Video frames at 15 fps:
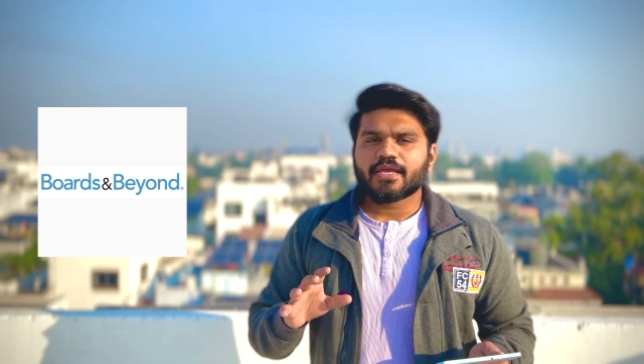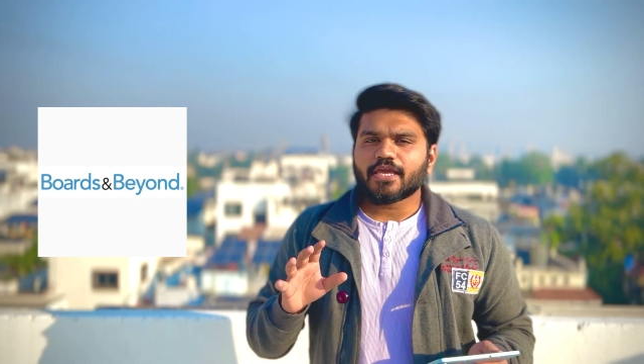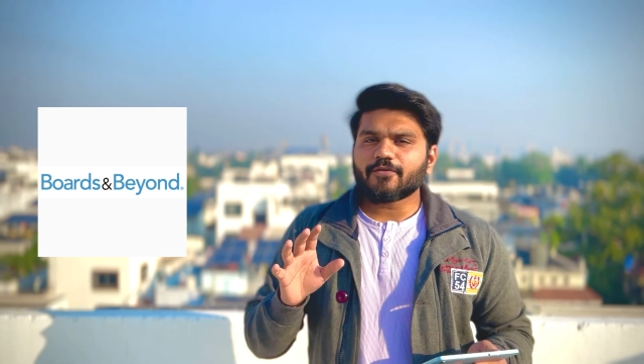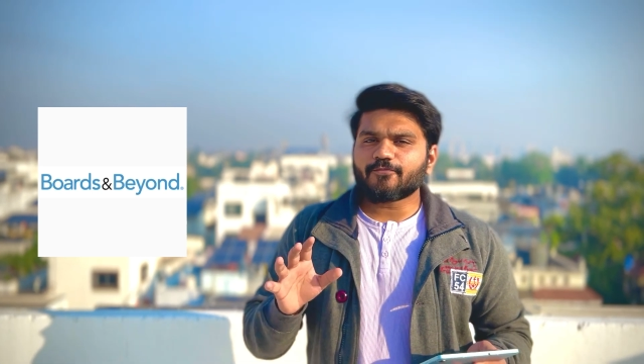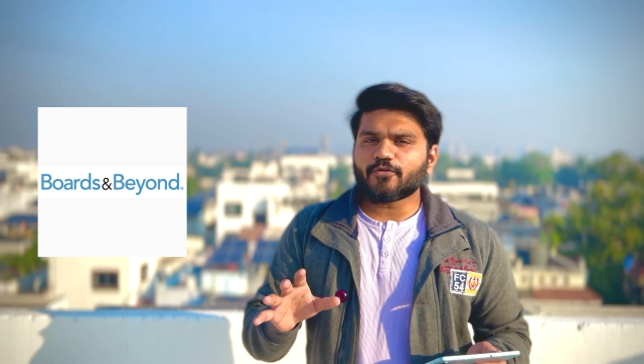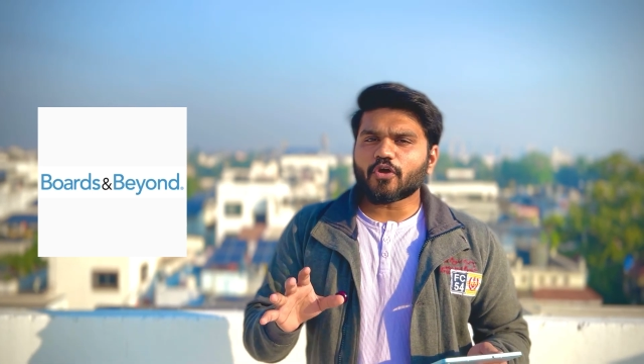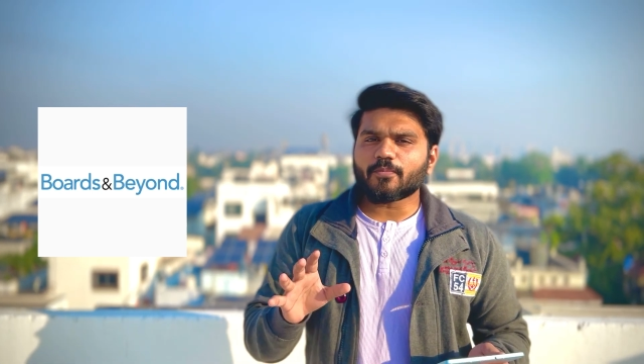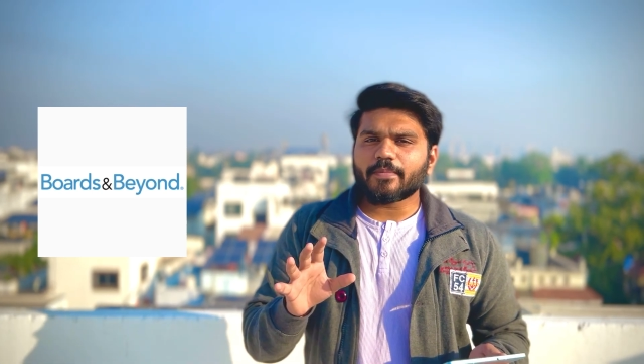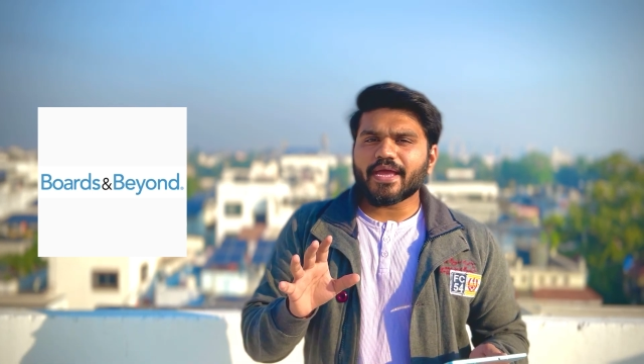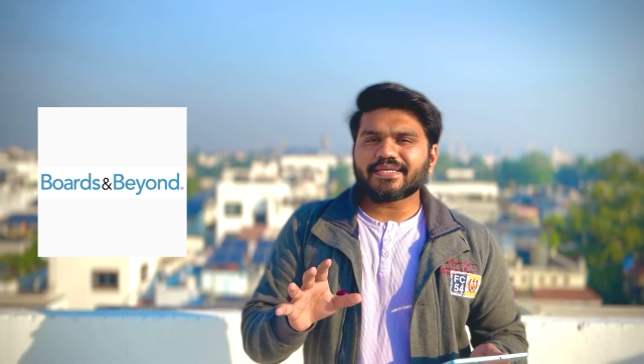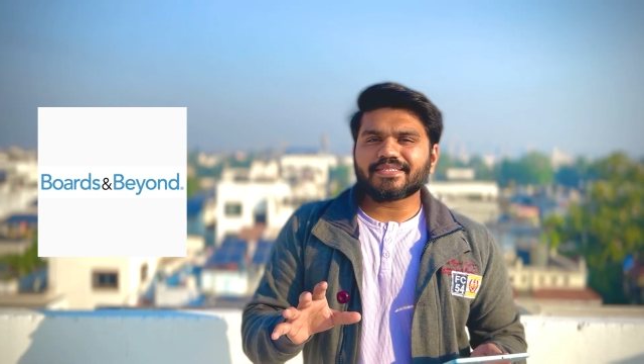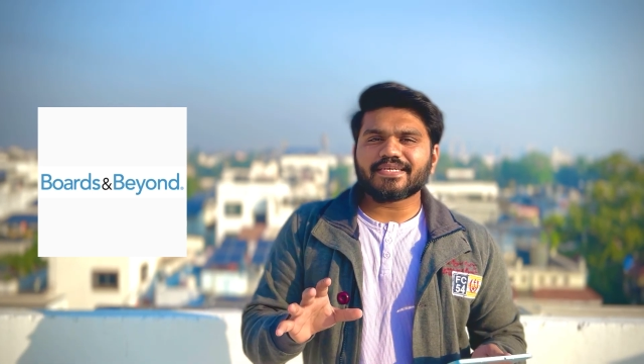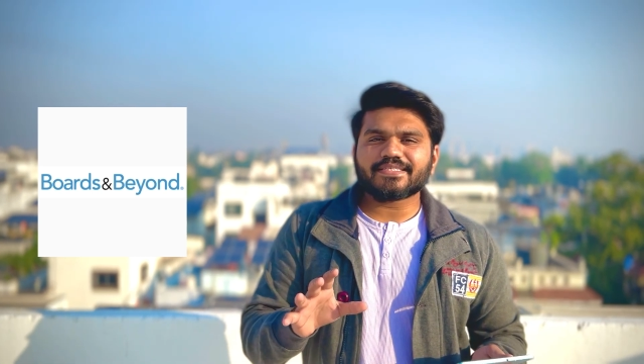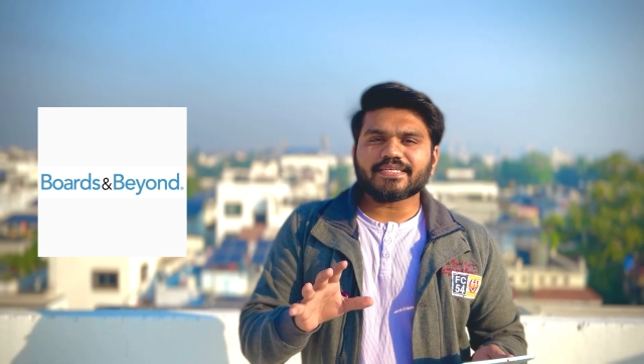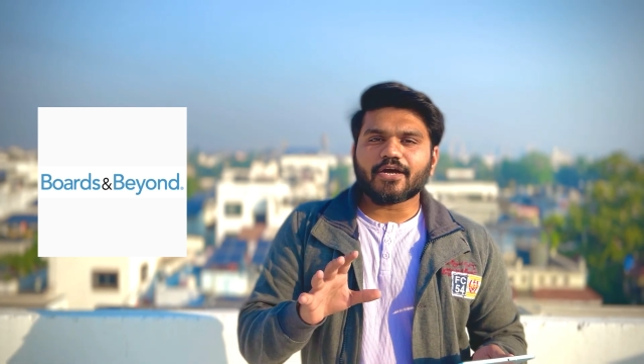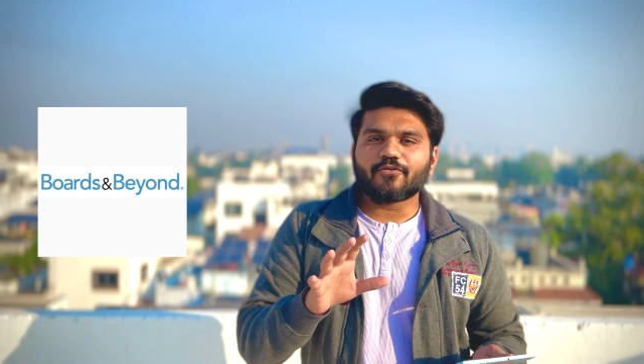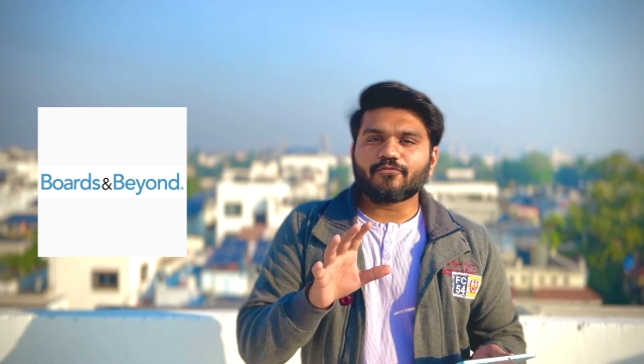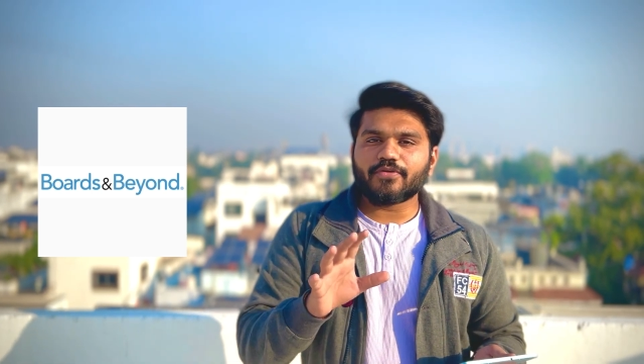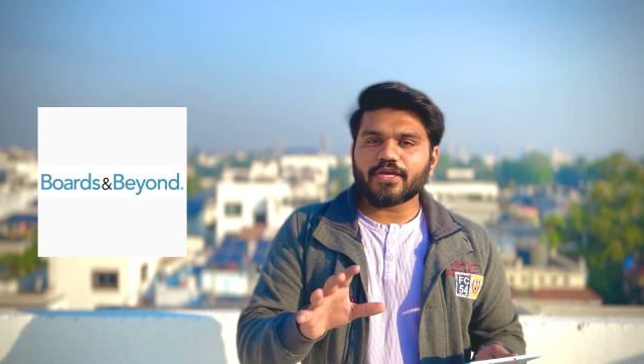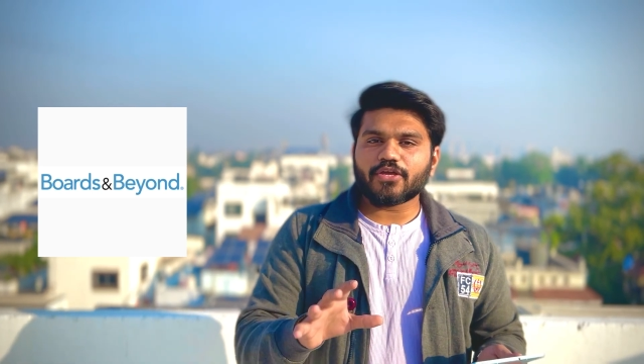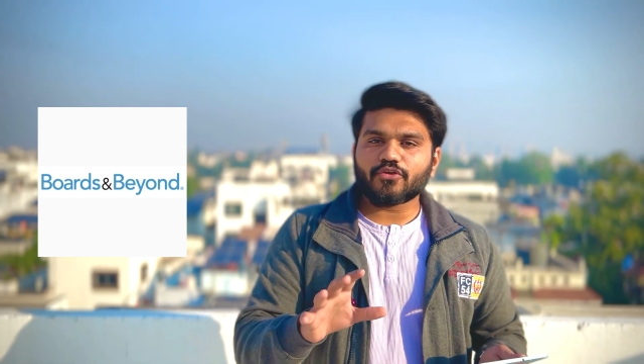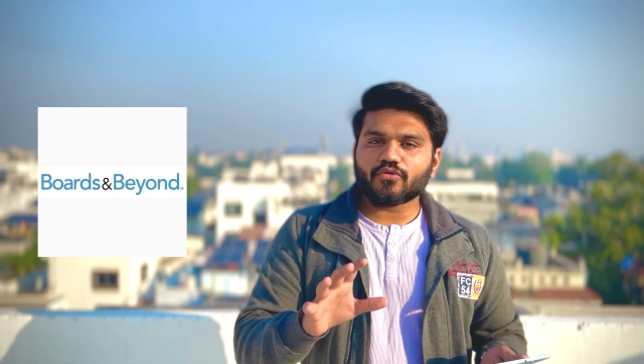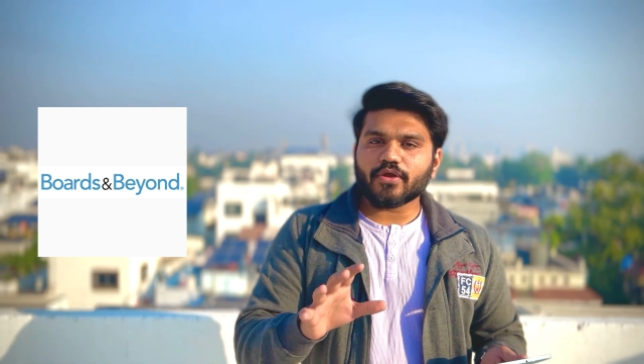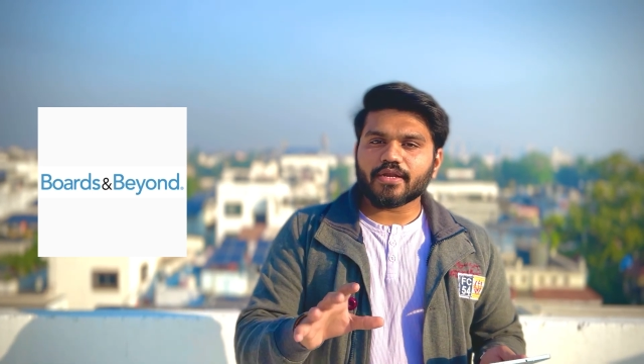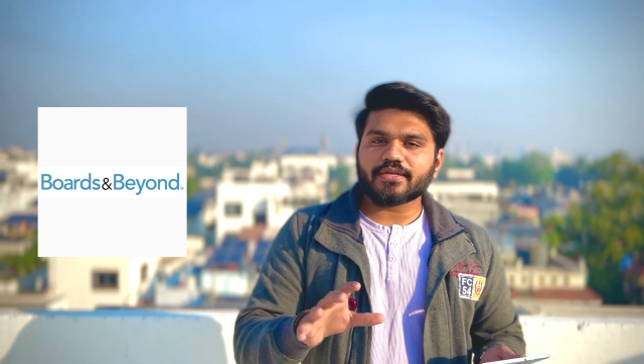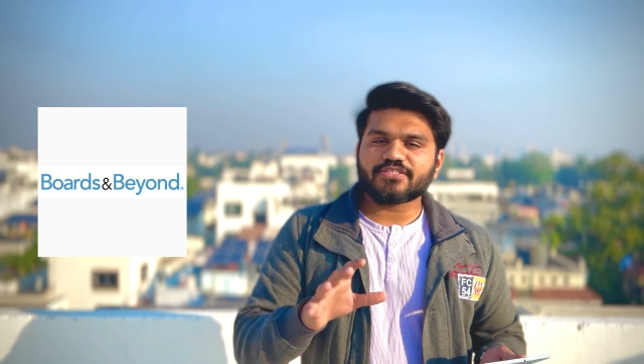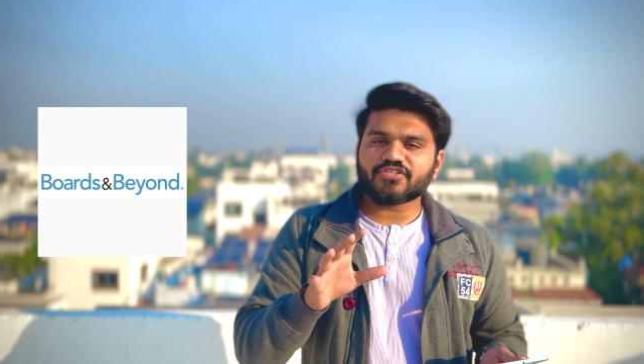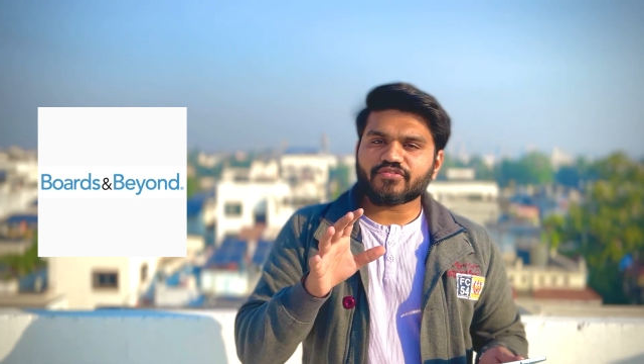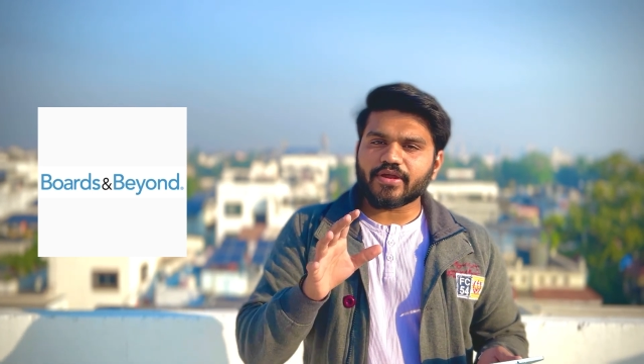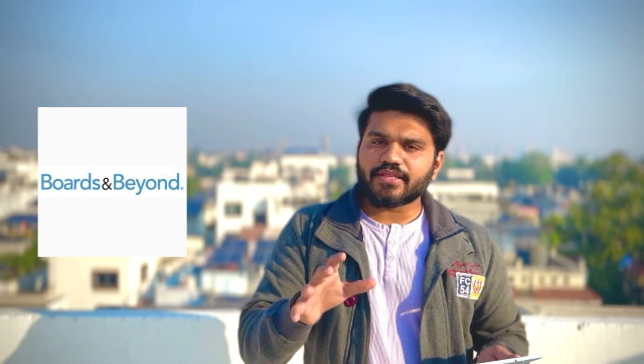If your basics are weak, you can
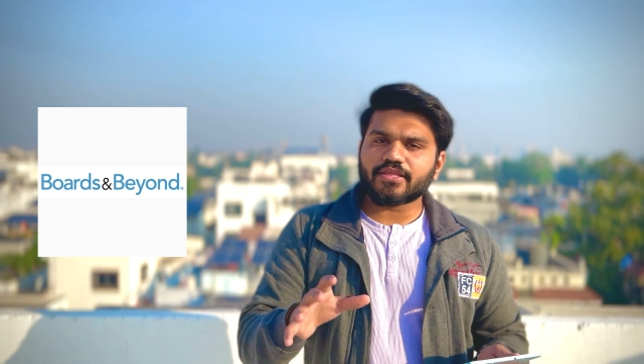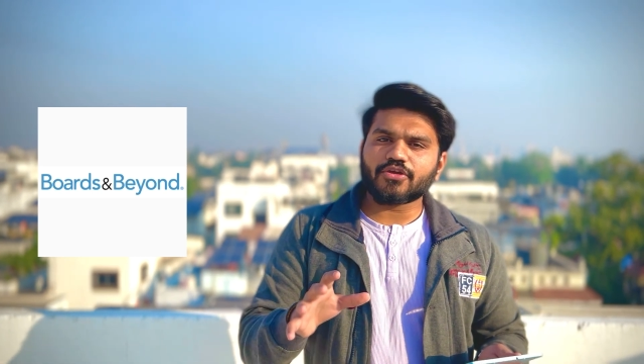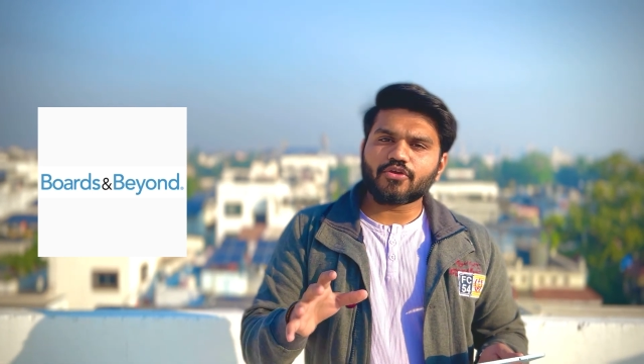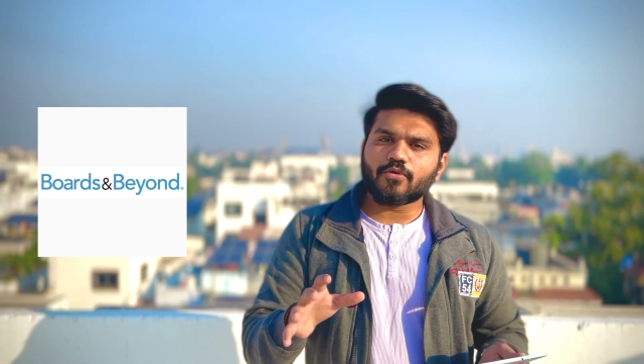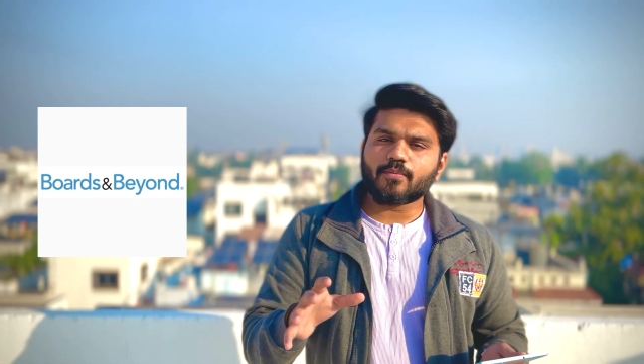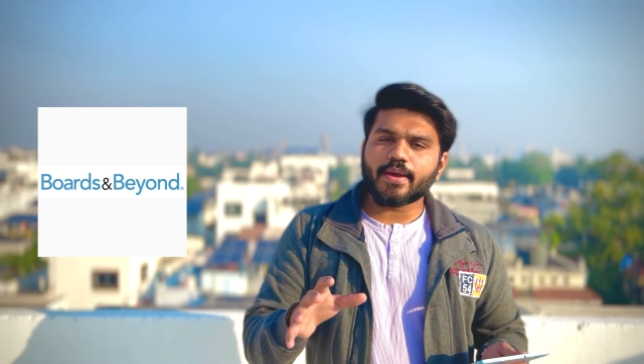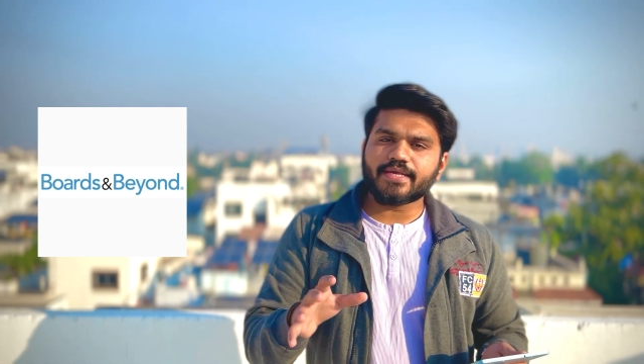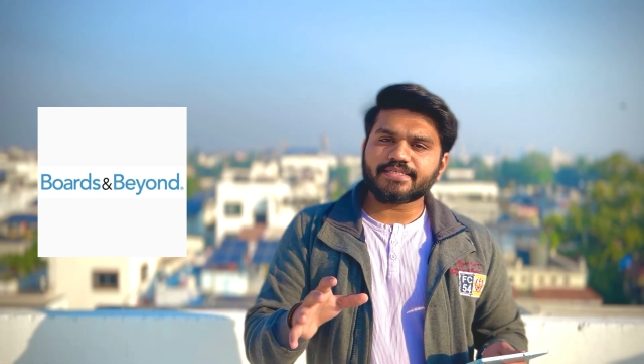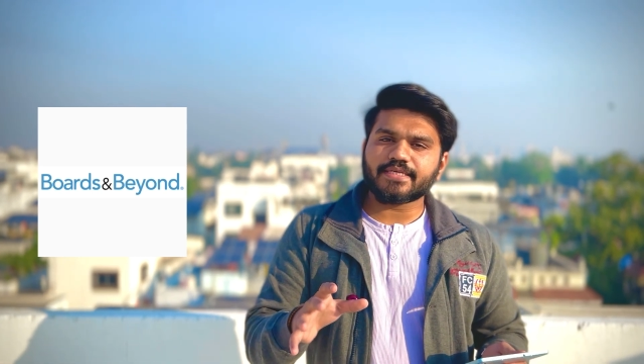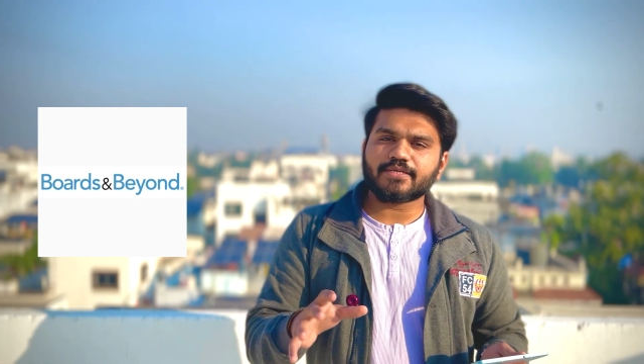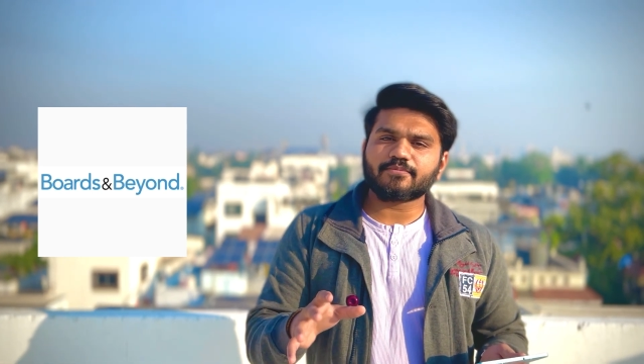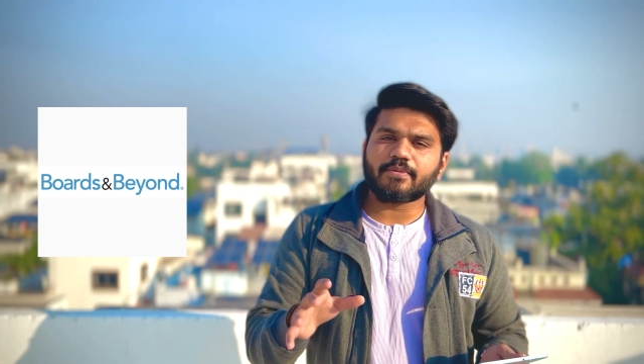strengthen your basics